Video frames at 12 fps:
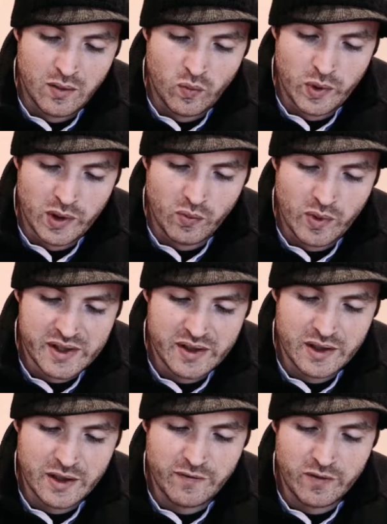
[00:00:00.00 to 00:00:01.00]
Will, what's the
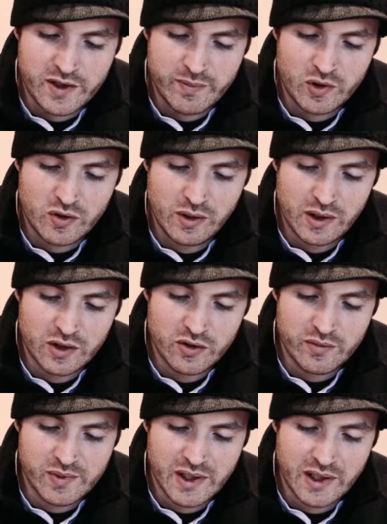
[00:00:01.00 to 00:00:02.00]
difference between the
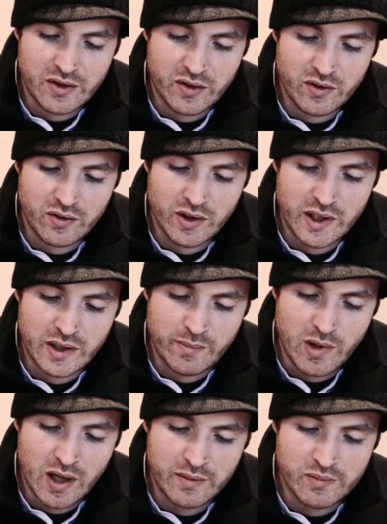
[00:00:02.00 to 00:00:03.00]
Doomsday Turtle and the
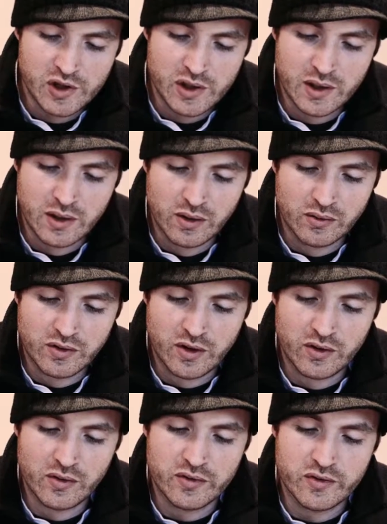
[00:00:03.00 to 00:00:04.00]
Bombshell
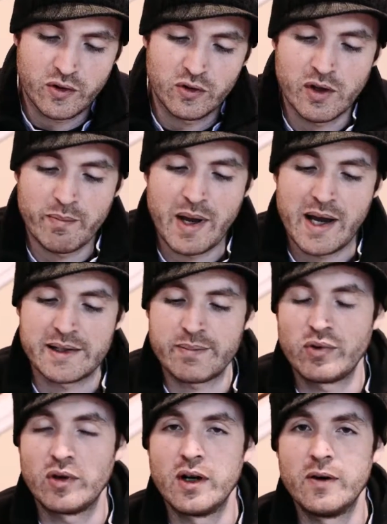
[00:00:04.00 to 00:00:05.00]
Turtle sold at Bass
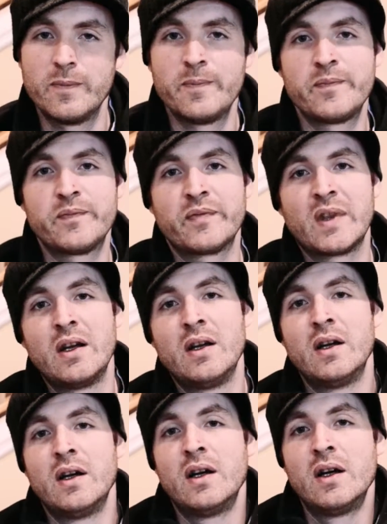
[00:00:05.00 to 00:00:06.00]
Pro?
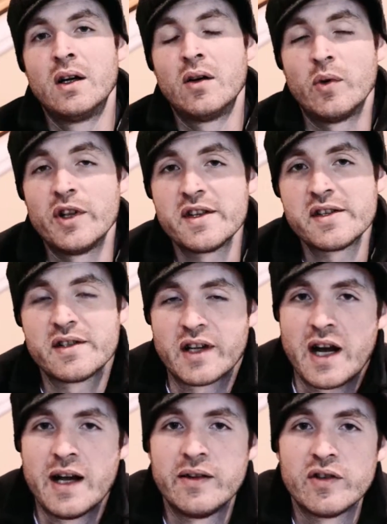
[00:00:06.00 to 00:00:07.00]
Well, this is a
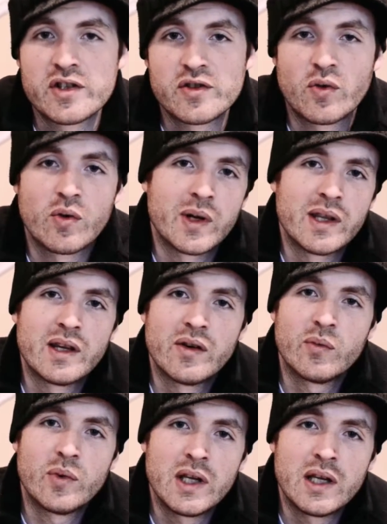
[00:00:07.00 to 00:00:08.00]
kind of a story
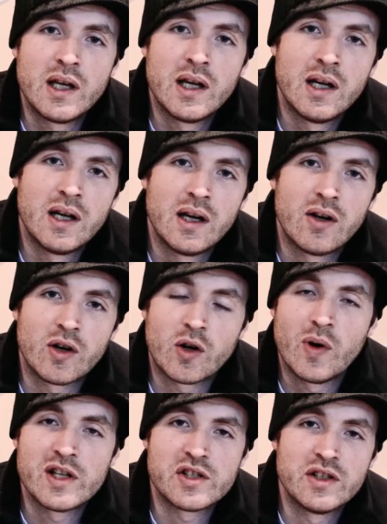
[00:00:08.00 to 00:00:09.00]
that we, or a
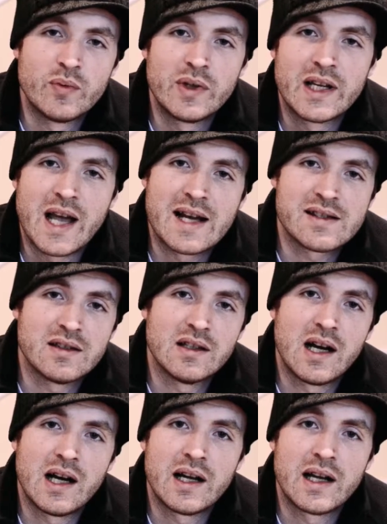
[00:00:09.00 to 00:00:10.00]
question that we get asked a
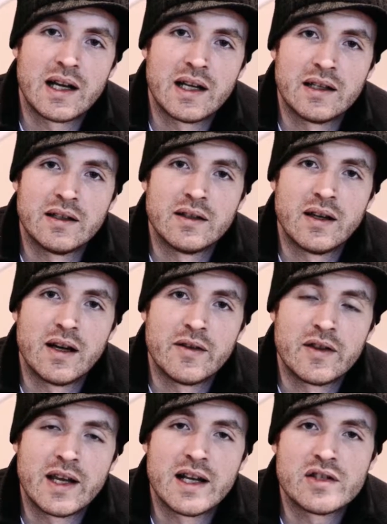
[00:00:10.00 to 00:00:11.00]
lot, and
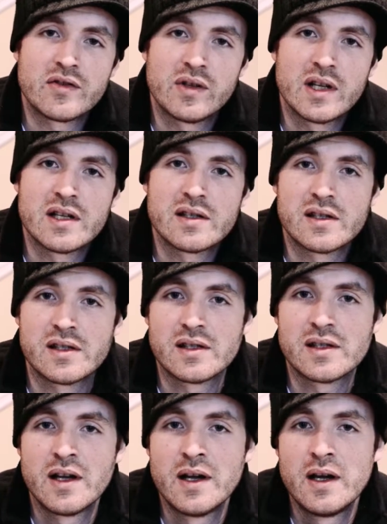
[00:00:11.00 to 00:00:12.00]
the answer is